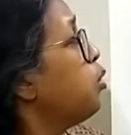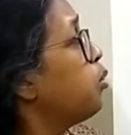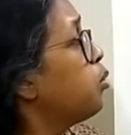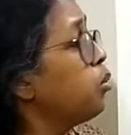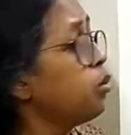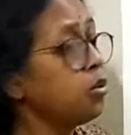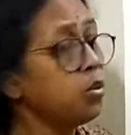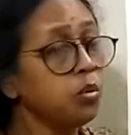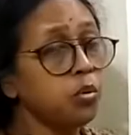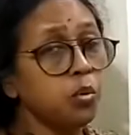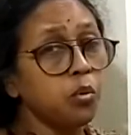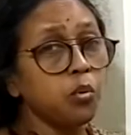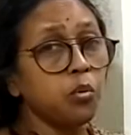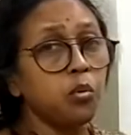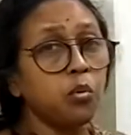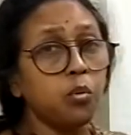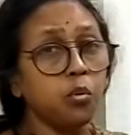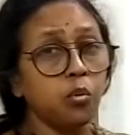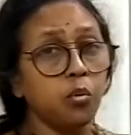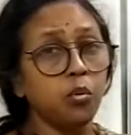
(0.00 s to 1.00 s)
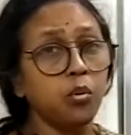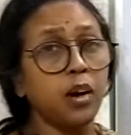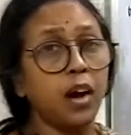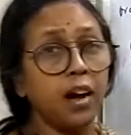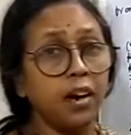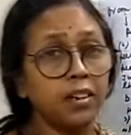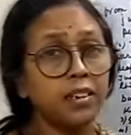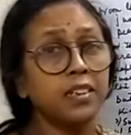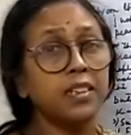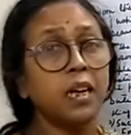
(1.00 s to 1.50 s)
who
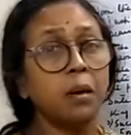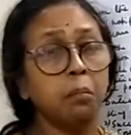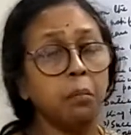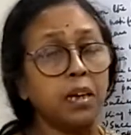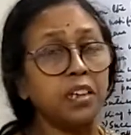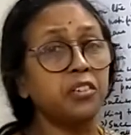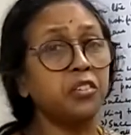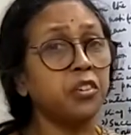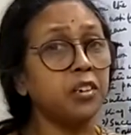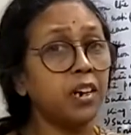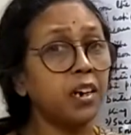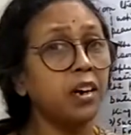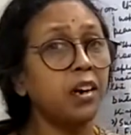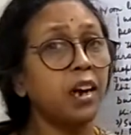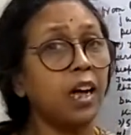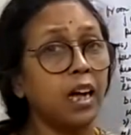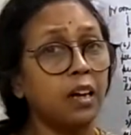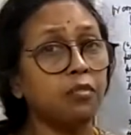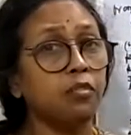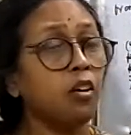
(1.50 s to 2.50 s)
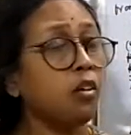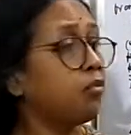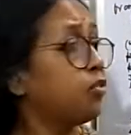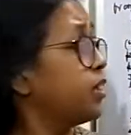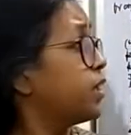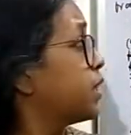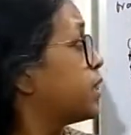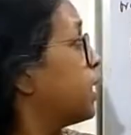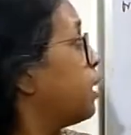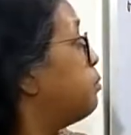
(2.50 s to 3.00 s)
guide the material life of
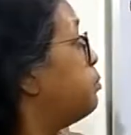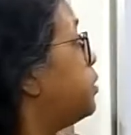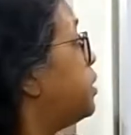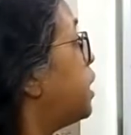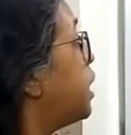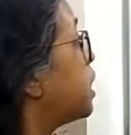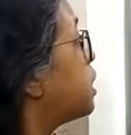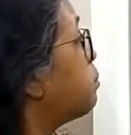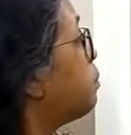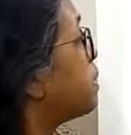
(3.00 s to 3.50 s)
his subject,